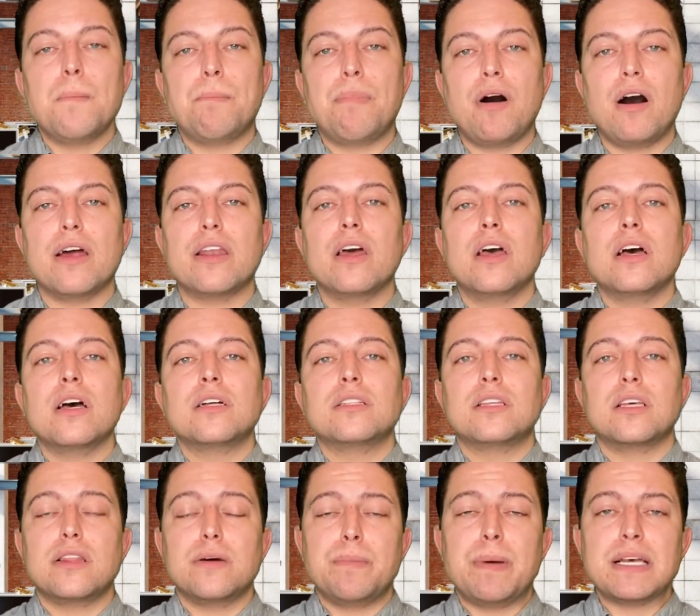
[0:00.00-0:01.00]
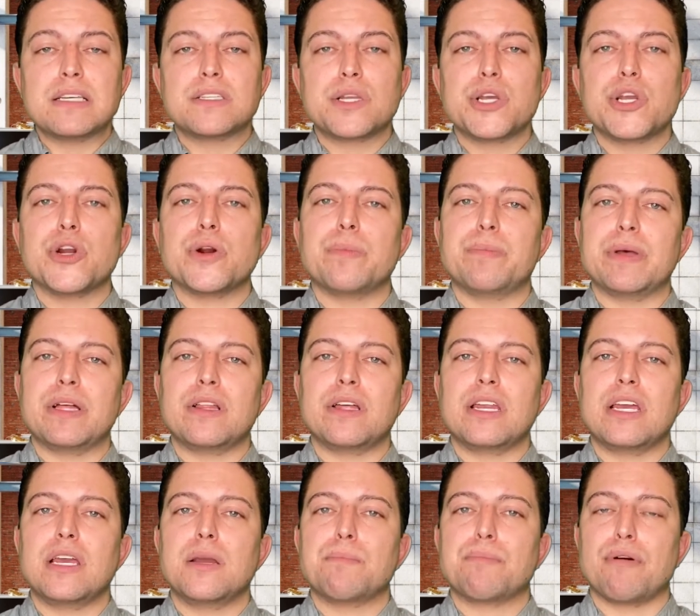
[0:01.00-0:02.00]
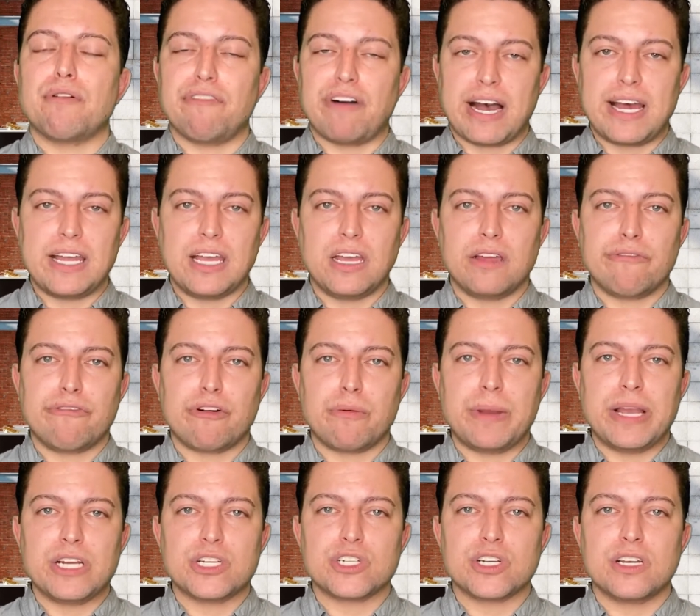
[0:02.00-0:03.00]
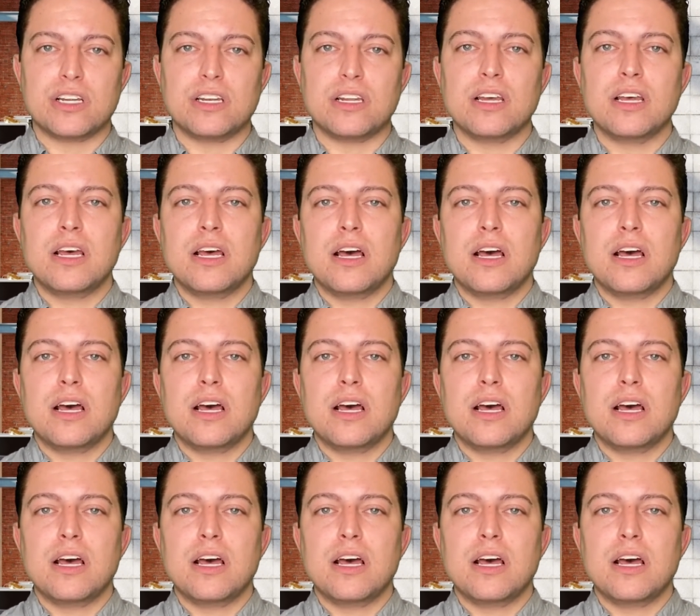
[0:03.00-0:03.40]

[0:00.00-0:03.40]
But to the best of your ability, providing information,